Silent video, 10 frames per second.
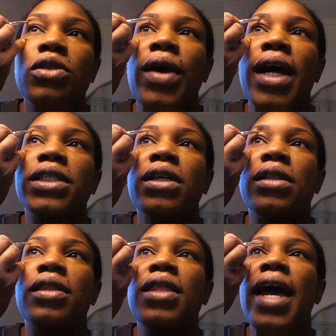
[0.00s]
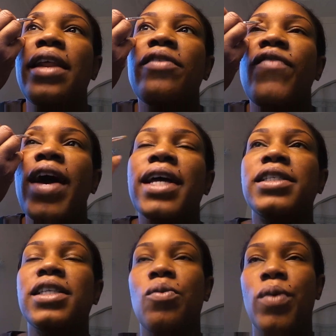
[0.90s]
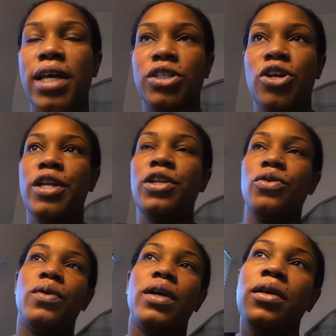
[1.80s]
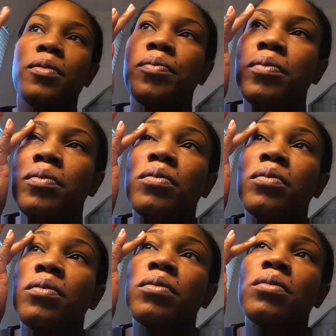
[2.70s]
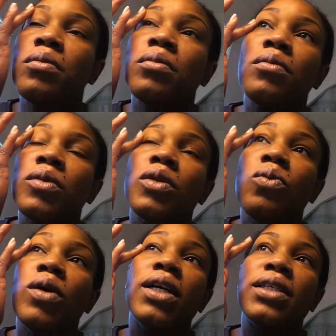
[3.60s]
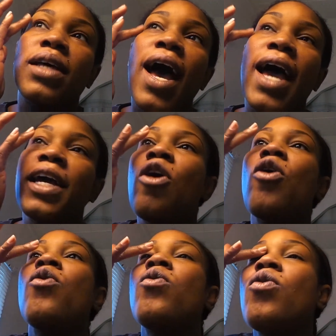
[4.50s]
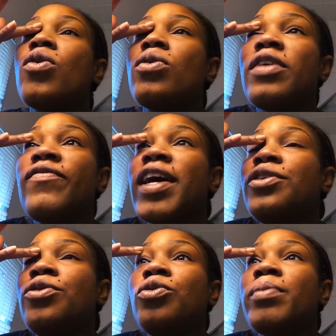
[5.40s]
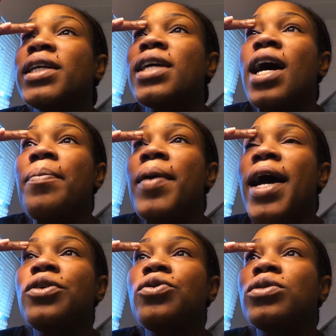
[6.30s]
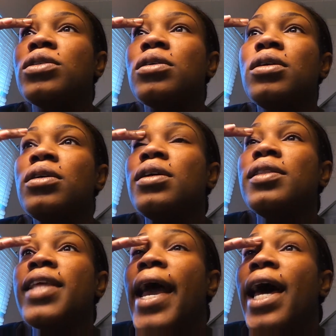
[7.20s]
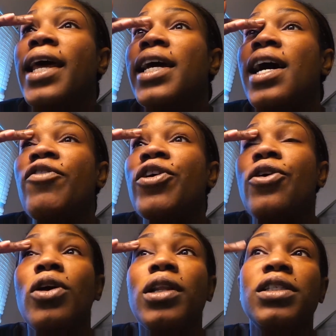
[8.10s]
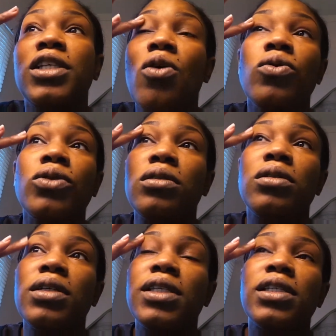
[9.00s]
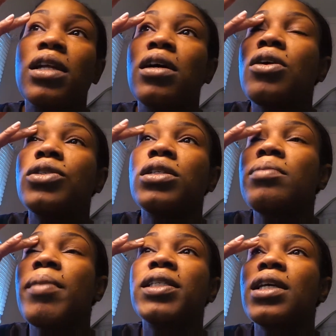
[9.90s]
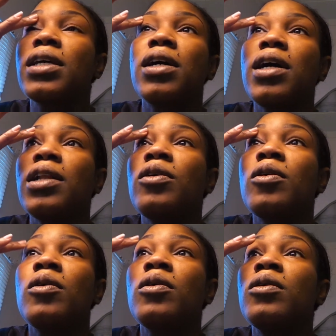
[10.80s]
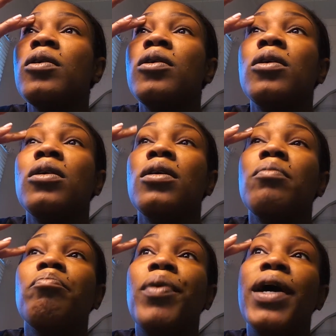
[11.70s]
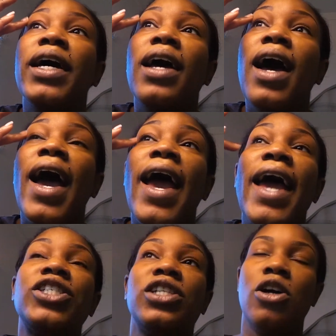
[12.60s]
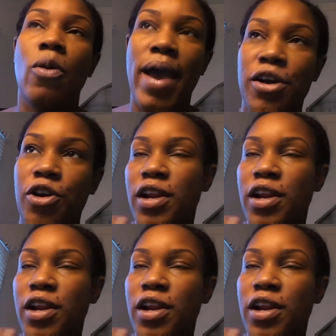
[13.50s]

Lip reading: So I took that advice, and what I started doing was if I do my top, I use that LA CoverGirl in Toast because it's the closest to my skin color. But I actually go back